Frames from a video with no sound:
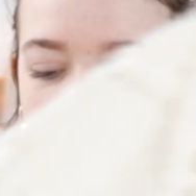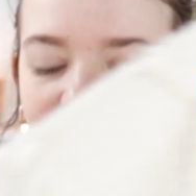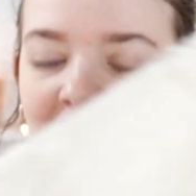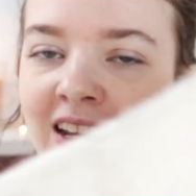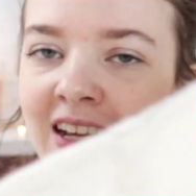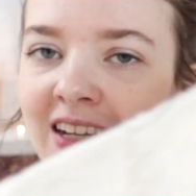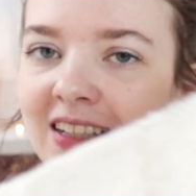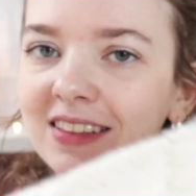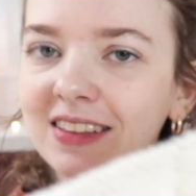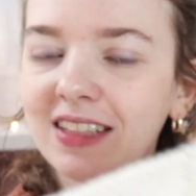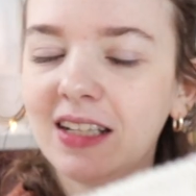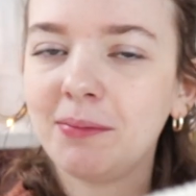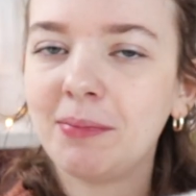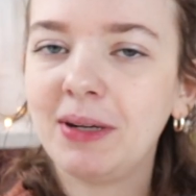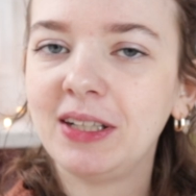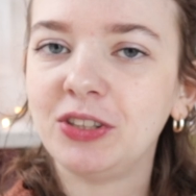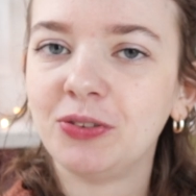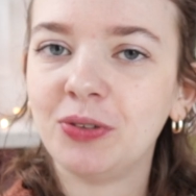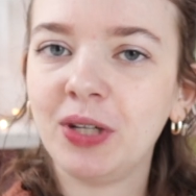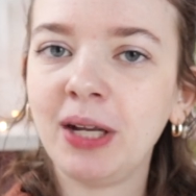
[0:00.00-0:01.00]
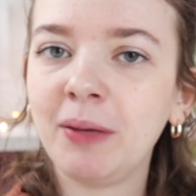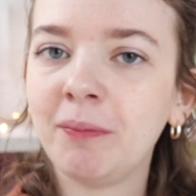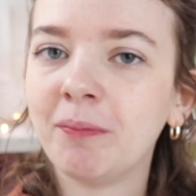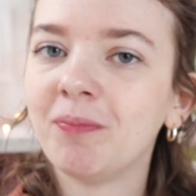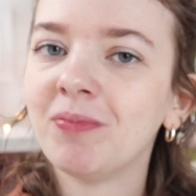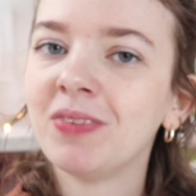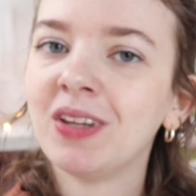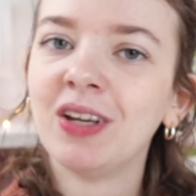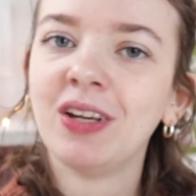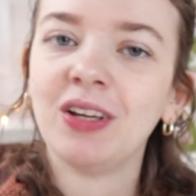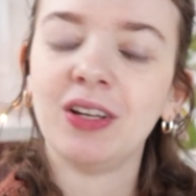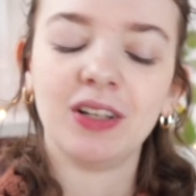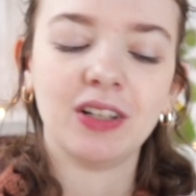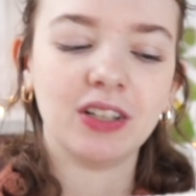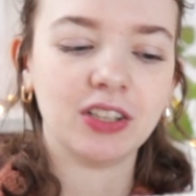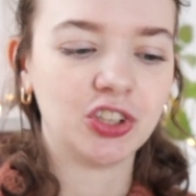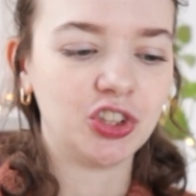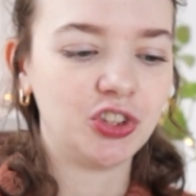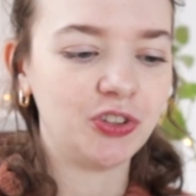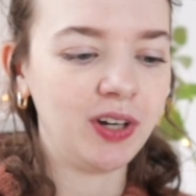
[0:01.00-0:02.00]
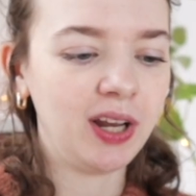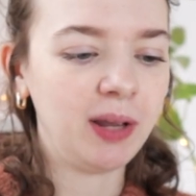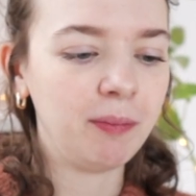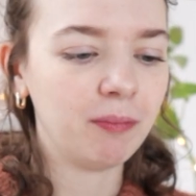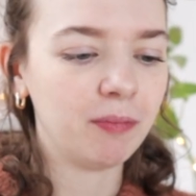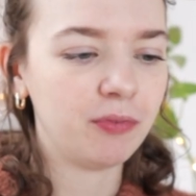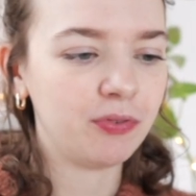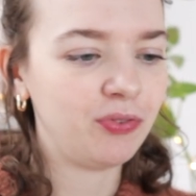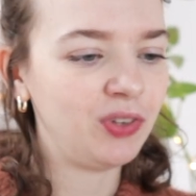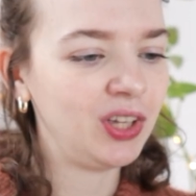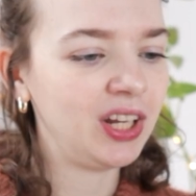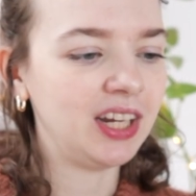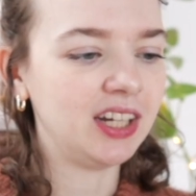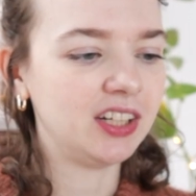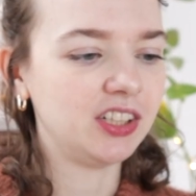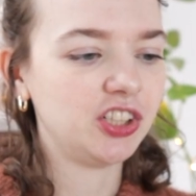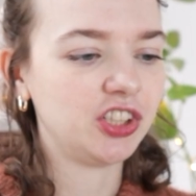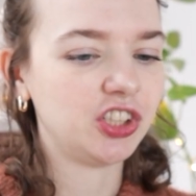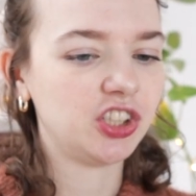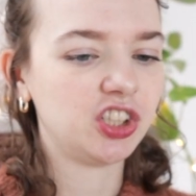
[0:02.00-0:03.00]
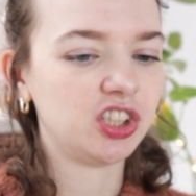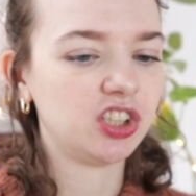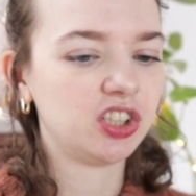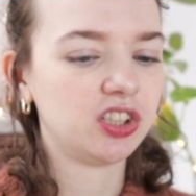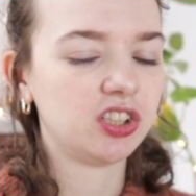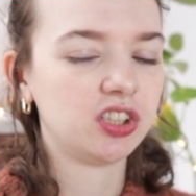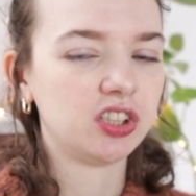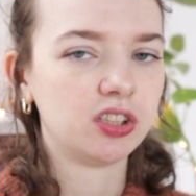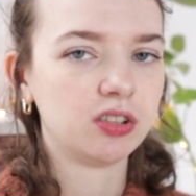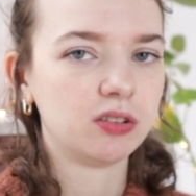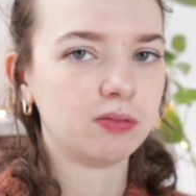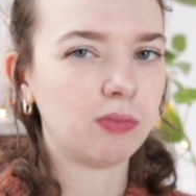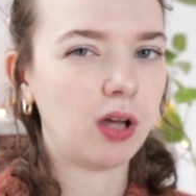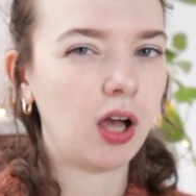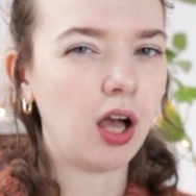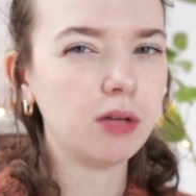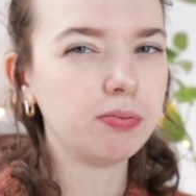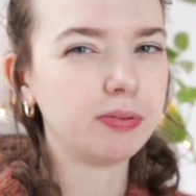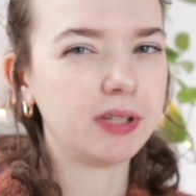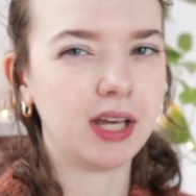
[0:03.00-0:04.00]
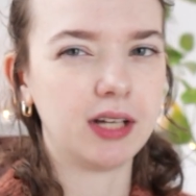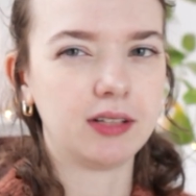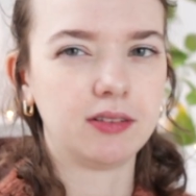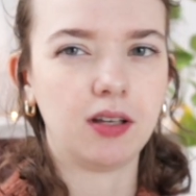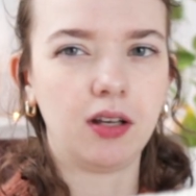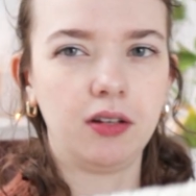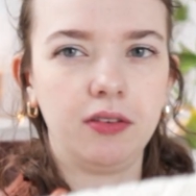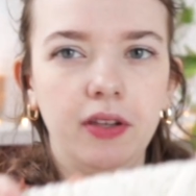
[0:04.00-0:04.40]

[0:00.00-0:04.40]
yeah, like I said, my dream finished object, I